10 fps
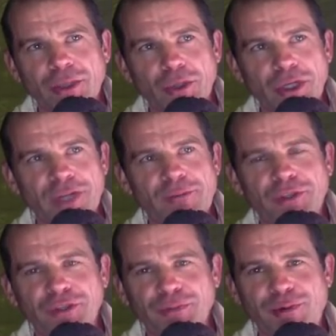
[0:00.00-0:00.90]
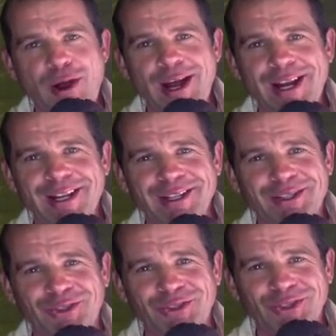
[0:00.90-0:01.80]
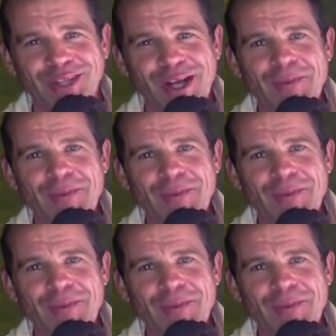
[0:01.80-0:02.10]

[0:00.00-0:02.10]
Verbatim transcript: We're going to give them disc brakes.